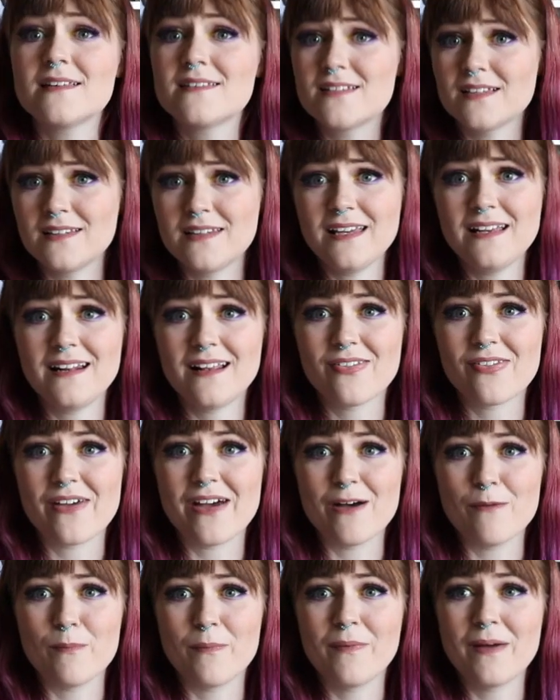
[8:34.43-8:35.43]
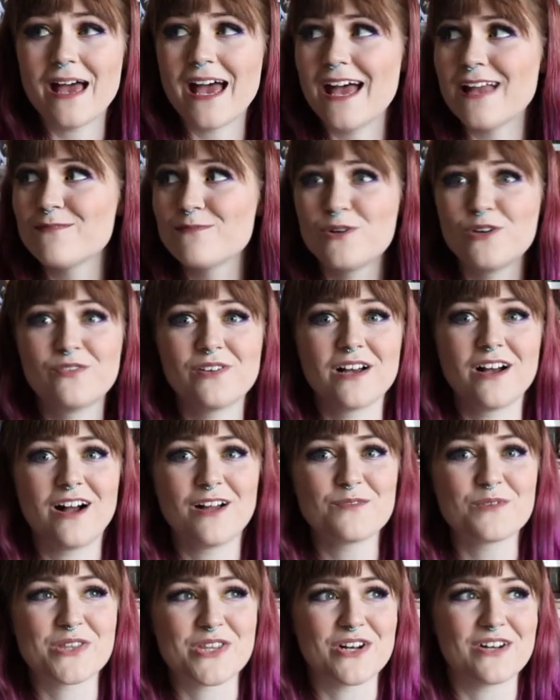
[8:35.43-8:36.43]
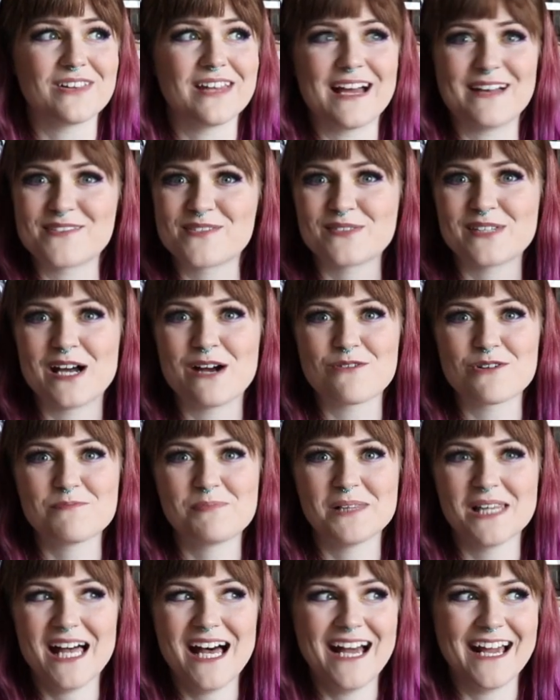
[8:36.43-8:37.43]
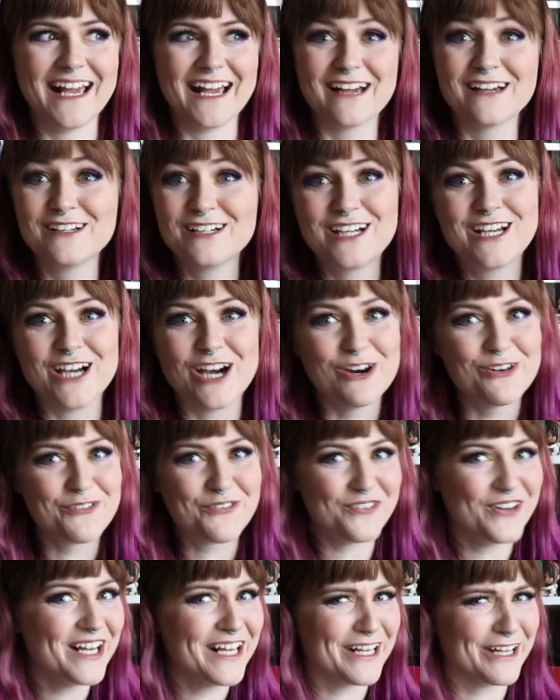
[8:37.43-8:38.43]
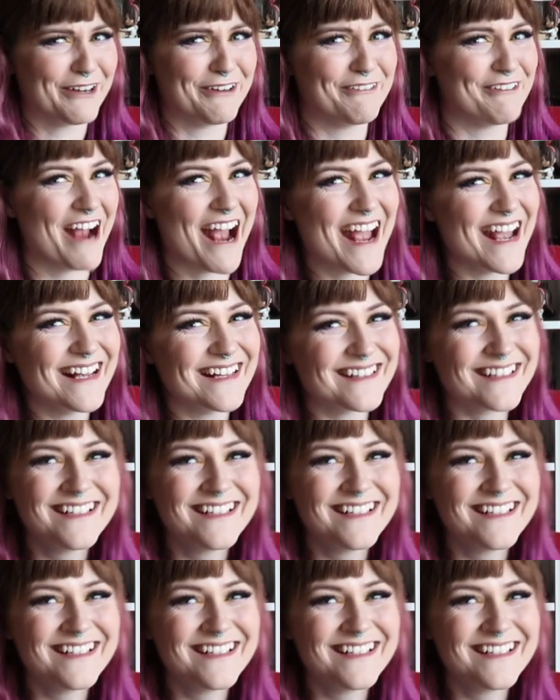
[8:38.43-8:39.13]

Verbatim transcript: deleting them and moving on with our lives without replying. Go figure, right?